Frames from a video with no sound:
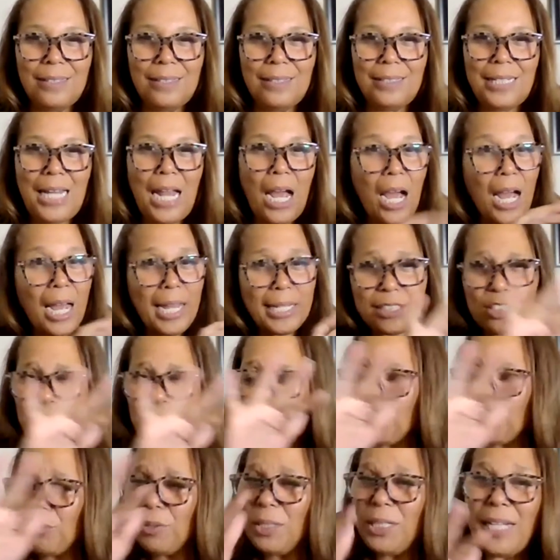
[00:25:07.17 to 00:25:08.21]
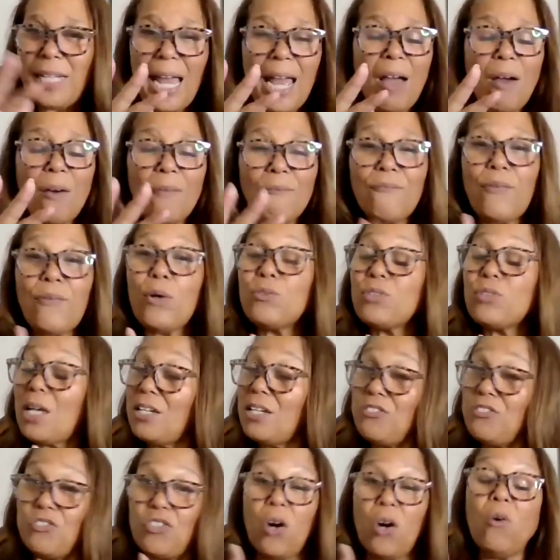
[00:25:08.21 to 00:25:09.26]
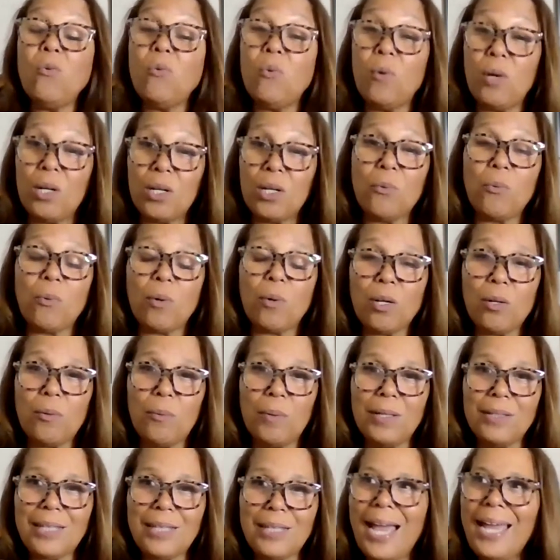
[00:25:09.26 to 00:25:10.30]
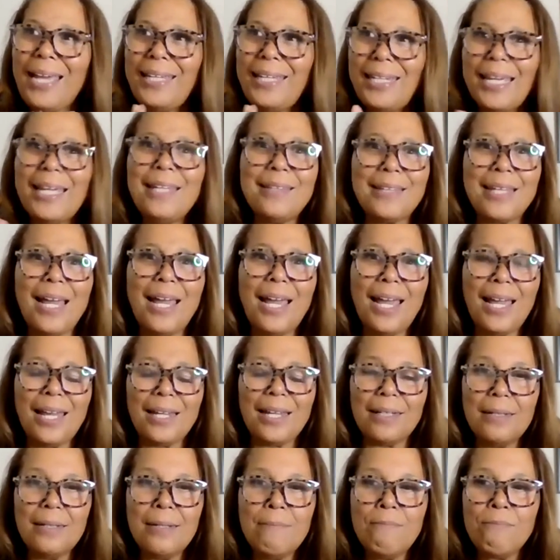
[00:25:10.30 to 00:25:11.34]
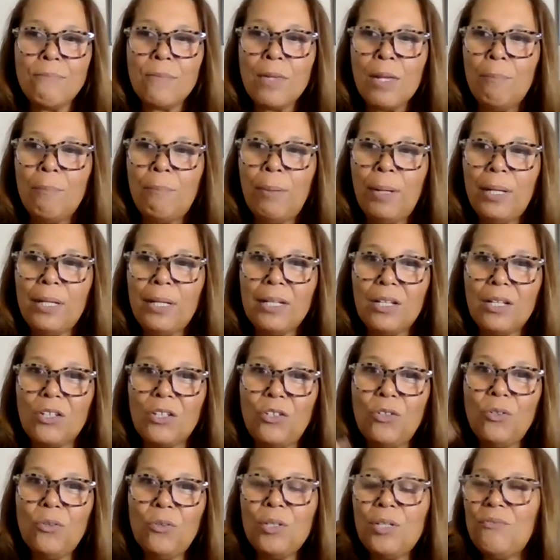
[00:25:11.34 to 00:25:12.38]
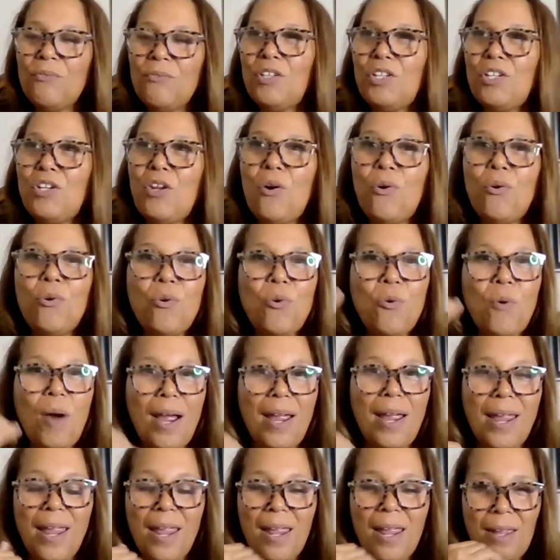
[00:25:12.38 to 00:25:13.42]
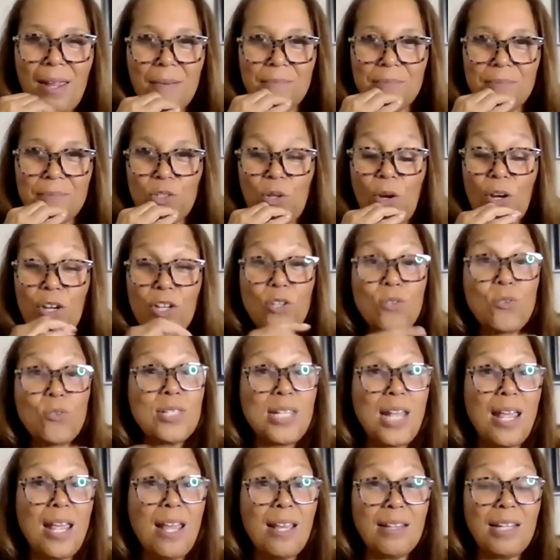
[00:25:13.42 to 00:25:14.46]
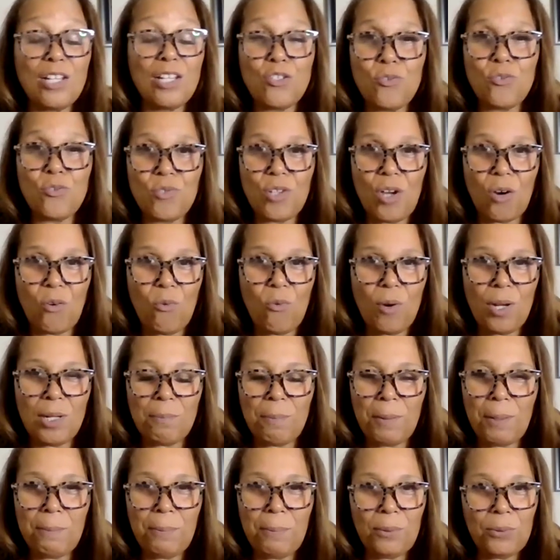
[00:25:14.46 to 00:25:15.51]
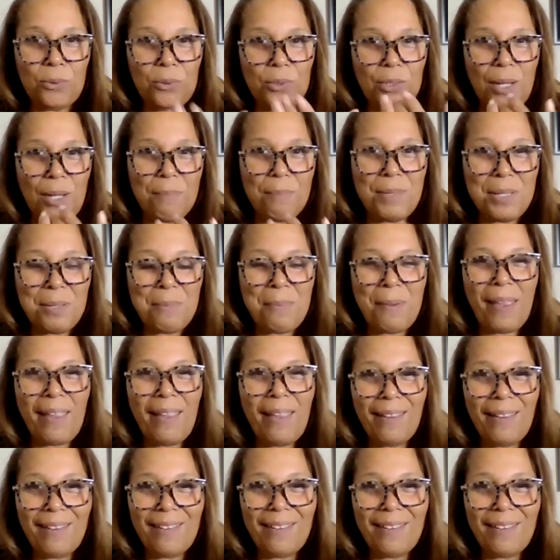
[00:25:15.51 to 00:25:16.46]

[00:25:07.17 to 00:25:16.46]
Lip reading: Now, I screen out folks I don't want to work with. I get that. But you don't even know who I am. So are you saying that you don't want people who come in the bank?